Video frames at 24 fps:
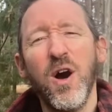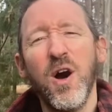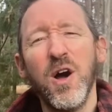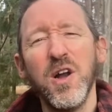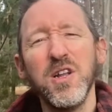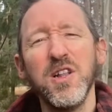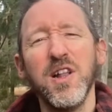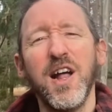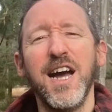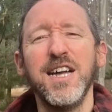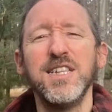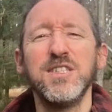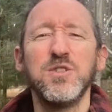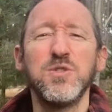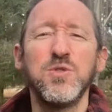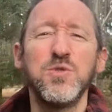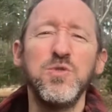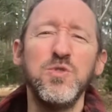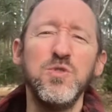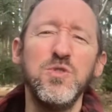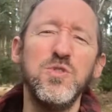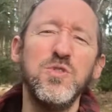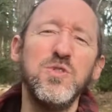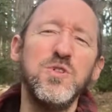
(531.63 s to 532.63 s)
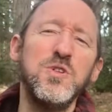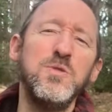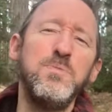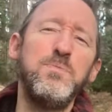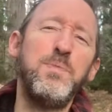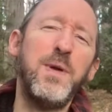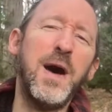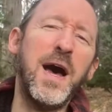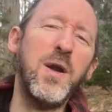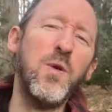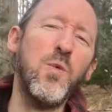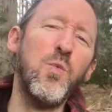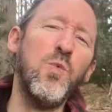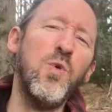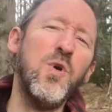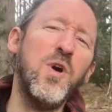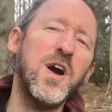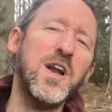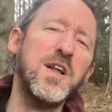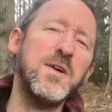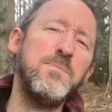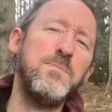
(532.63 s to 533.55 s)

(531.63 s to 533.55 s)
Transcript: online's good, but what